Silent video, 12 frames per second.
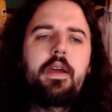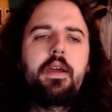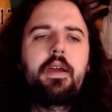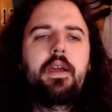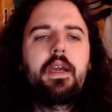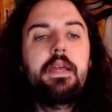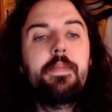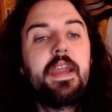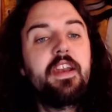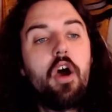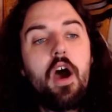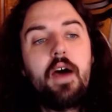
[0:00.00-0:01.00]
And he made
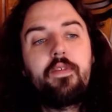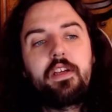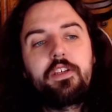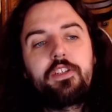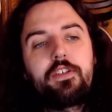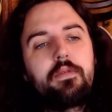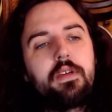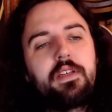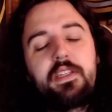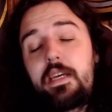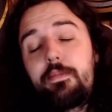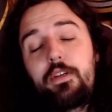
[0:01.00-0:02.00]
it obvious in
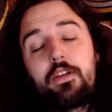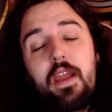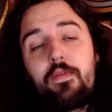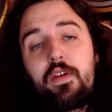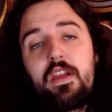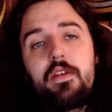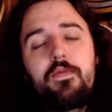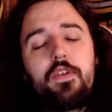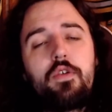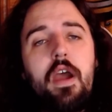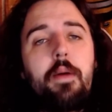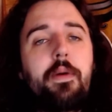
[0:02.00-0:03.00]
damn near every
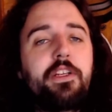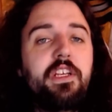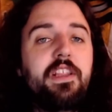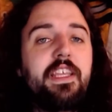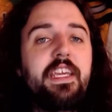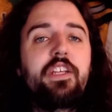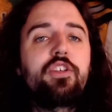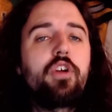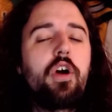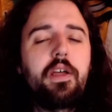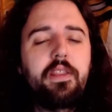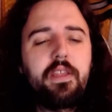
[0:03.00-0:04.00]
interview how much he leaned
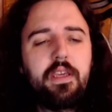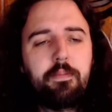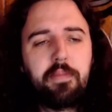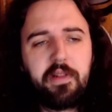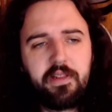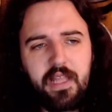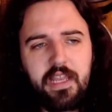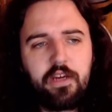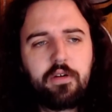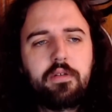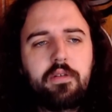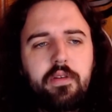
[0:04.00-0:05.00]
on the
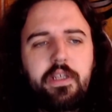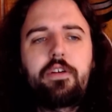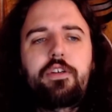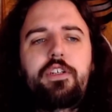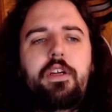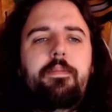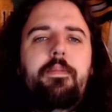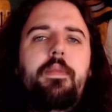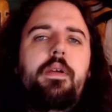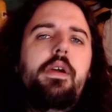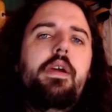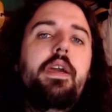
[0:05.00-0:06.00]
player leadership.
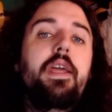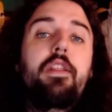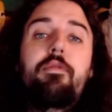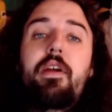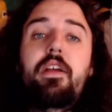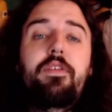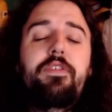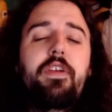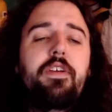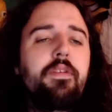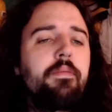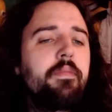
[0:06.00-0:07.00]
And in the regular
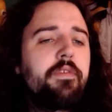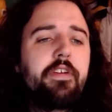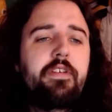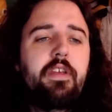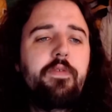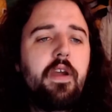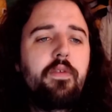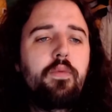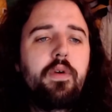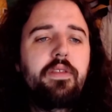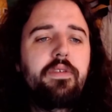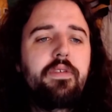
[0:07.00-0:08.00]
season, 65
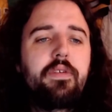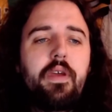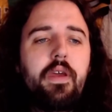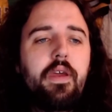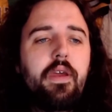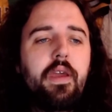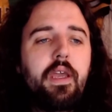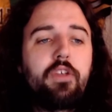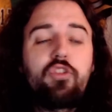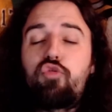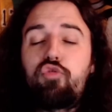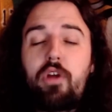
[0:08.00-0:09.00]
wins, it's
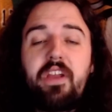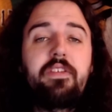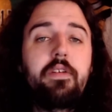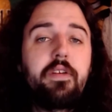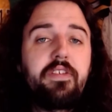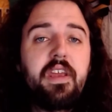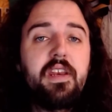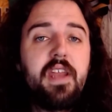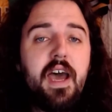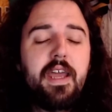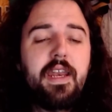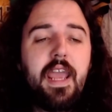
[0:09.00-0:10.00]
crazy to say
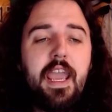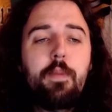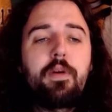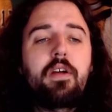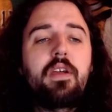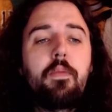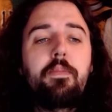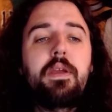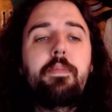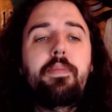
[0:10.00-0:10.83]
not an A, but I'll give it B+.